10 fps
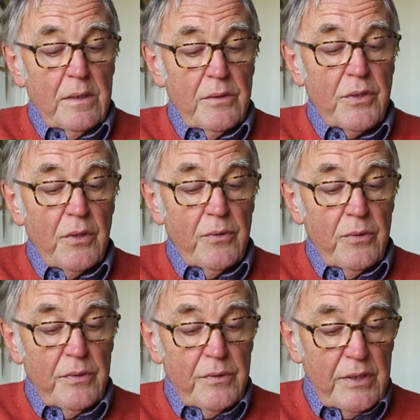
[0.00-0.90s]
So
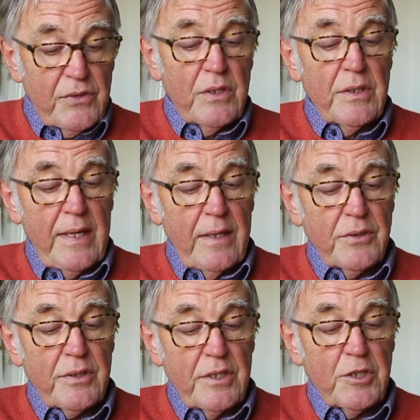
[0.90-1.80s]
this
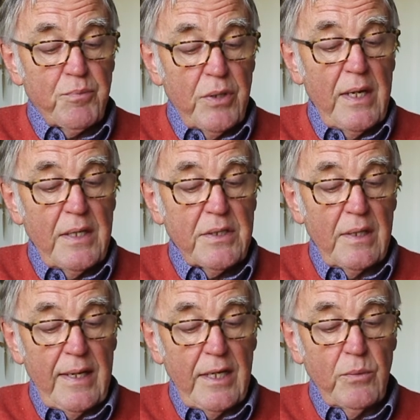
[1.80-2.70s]
encounter is prior to
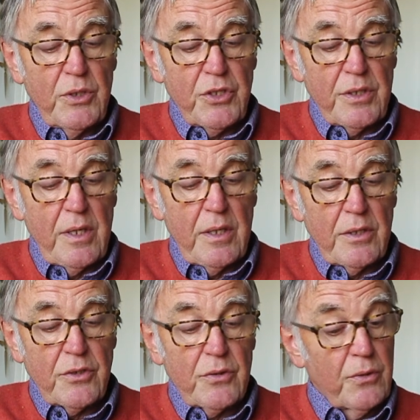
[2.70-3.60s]
language and
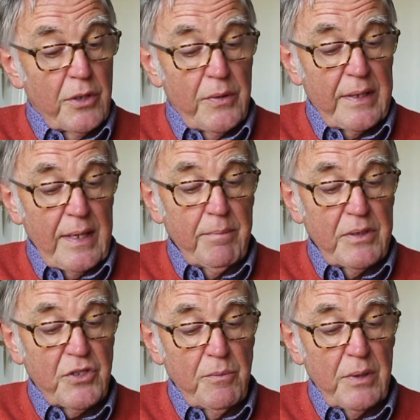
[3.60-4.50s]
art, although it can be
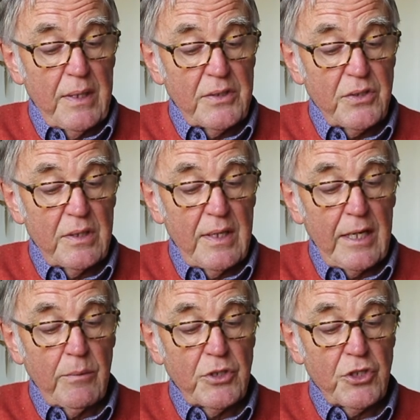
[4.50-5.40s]
symbolized in
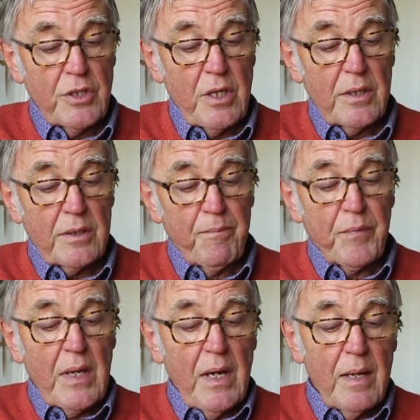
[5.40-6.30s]
language and art.
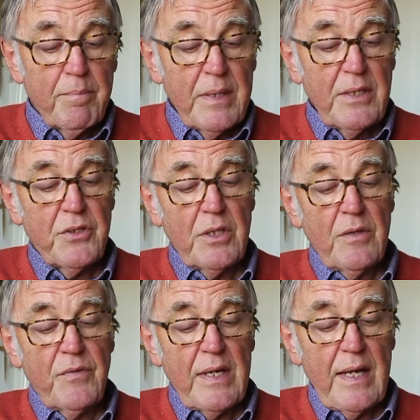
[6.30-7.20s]
Our meeting of the